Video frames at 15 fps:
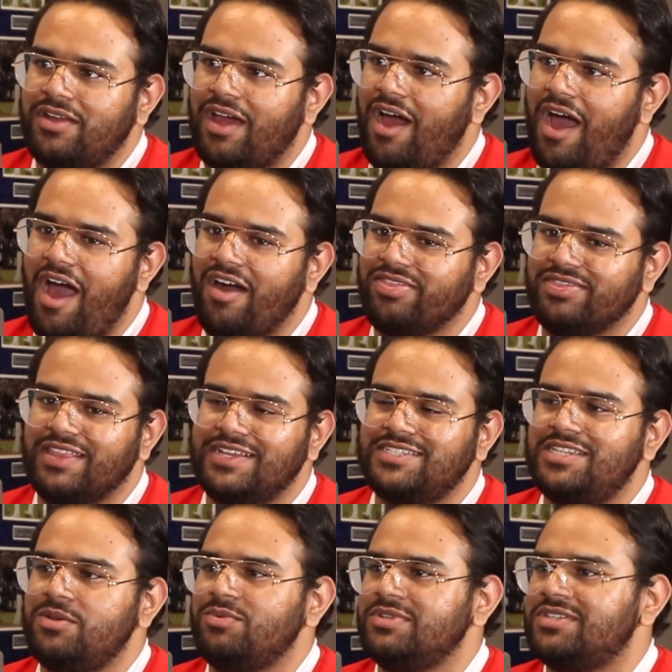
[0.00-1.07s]
unless
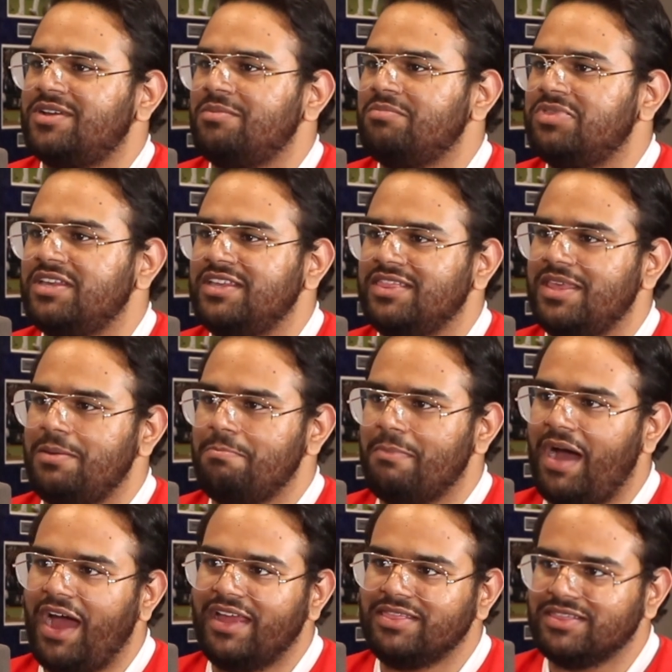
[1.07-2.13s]
he was completely
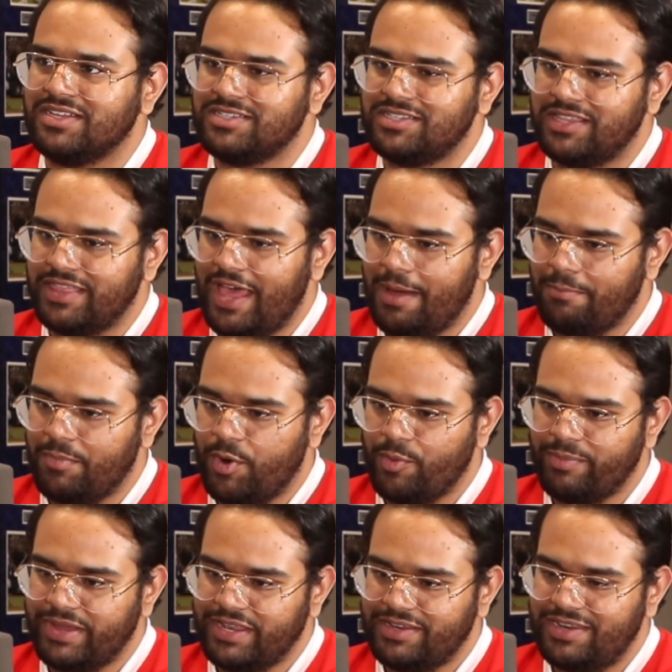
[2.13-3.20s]
mindless in that
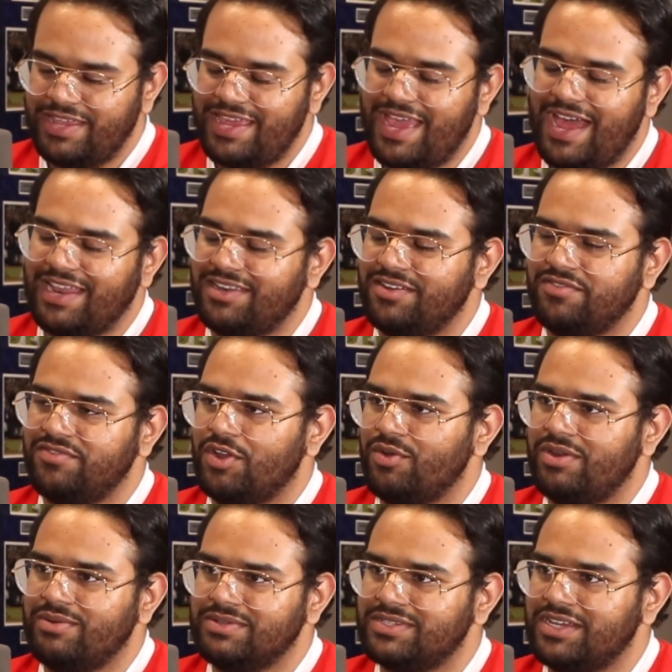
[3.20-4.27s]
moment. He had to have known
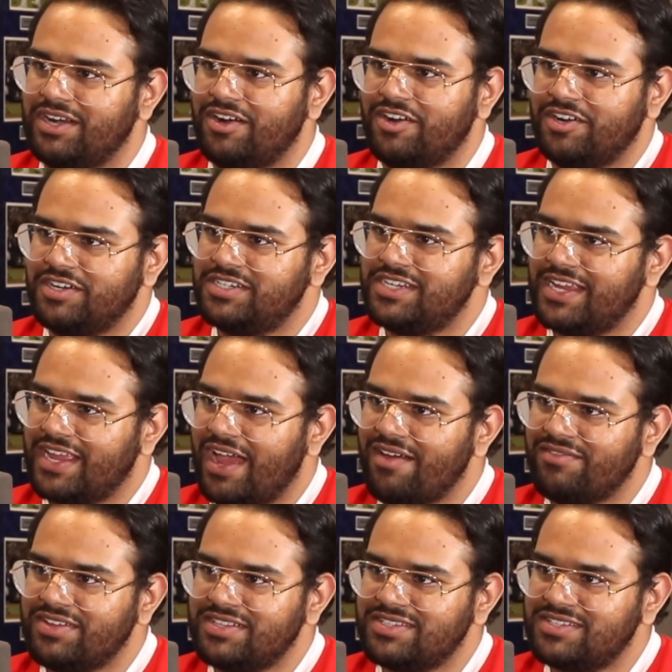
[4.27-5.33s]
he was going to hurt Jake
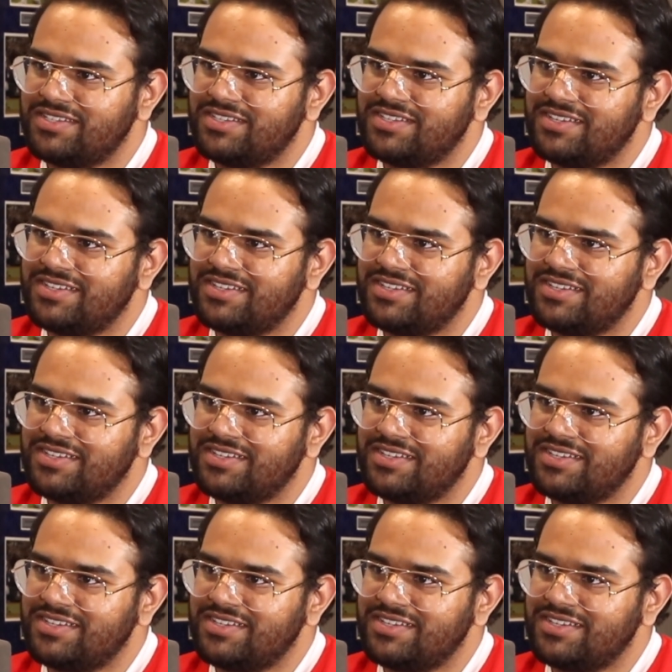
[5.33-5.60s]
Evans.